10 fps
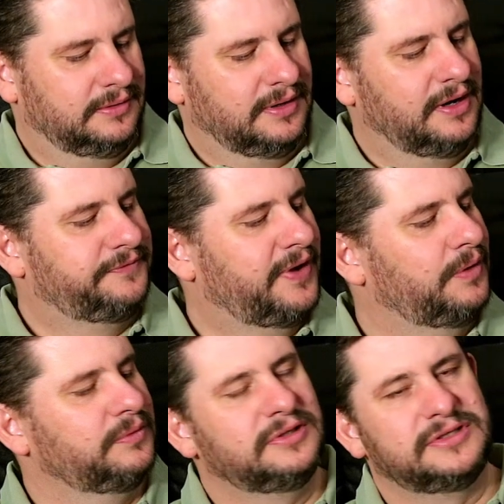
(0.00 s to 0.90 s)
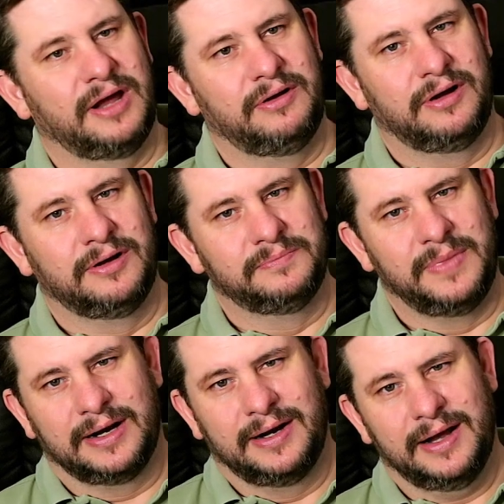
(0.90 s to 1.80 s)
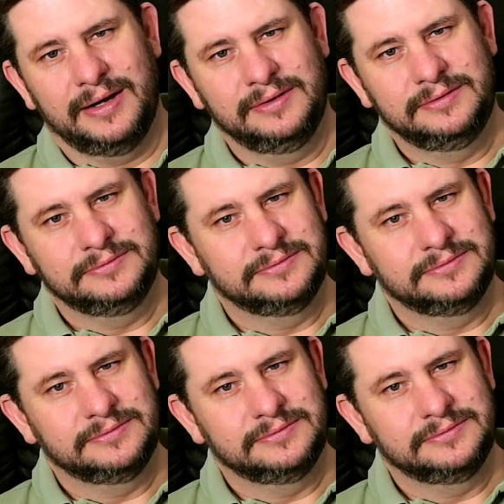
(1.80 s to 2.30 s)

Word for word: then I found Sarah McLachlan